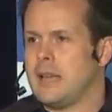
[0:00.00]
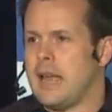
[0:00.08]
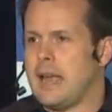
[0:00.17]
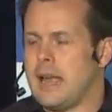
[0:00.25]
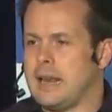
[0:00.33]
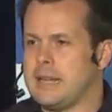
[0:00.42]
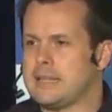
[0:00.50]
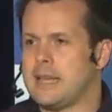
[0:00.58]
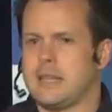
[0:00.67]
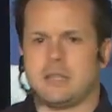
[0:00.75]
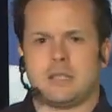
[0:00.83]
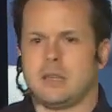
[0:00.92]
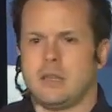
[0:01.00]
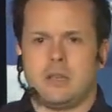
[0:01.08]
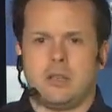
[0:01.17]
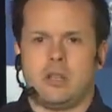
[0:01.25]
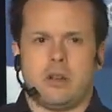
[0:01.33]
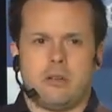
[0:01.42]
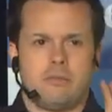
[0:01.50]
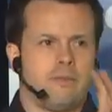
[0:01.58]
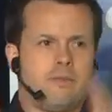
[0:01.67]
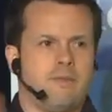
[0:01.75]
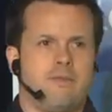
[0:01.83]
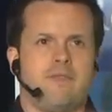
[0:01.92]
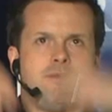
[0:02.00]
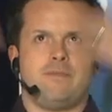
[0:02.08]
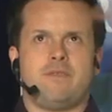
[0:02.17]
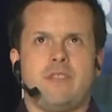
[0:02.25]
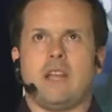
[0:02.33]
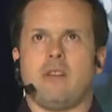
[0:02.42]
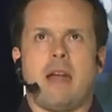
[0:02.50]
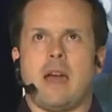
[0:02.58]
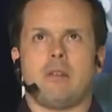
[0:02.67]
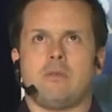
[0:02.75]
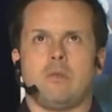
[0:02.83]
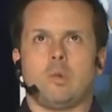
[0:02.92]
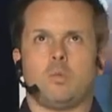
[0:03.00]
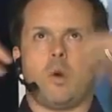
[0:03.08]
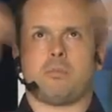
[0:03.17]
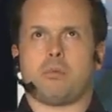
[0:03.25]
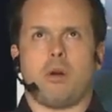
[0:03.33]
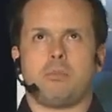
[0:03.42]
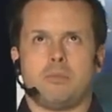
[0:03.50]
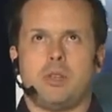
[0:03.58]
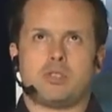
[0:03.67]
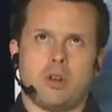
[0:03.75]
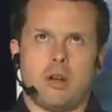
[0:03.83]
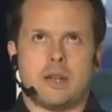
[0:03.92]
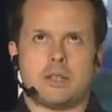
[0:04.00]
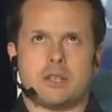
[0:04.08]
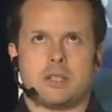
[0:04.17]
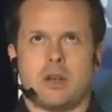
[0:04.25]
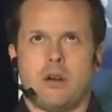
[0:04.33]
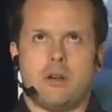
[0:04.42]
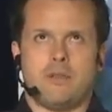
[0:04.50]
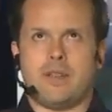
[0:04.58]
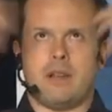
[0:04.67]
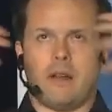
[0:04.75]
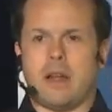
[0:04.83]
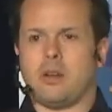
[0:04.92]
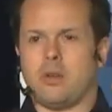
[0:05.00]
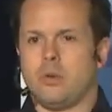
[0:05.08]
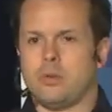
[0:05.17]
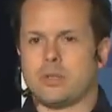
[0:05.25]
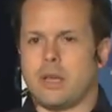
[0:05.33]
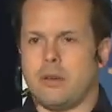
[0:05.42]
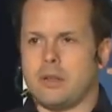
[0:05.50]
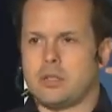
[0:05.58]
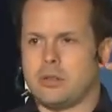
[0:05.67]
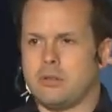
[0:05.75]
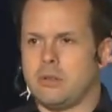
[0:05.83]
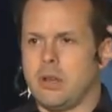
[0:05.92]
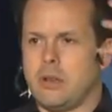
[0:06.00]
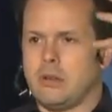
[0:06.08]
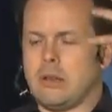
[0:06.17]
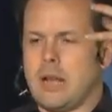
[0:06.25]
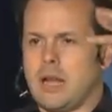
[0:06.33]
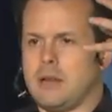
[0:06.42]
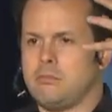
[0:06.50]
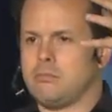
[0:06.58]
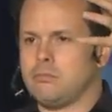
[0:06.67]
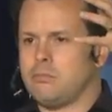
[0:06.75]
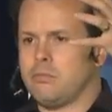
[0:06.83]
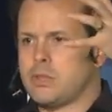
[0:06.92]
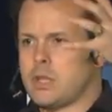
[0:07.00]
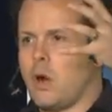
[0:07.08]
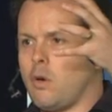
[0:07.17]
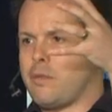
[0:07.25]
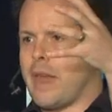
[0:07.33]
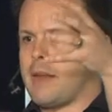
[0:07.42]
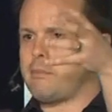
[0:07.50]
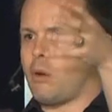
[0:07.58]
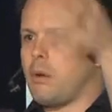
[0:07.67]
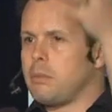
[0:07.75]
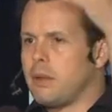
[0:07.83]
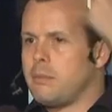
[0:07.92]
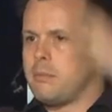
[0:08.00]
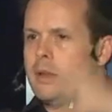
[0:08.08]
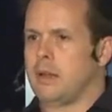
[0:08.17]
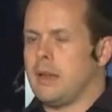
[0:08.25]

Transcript: And it says, you know, figure out what problem you're trying to solve, figure out who's going to um, solve that problem,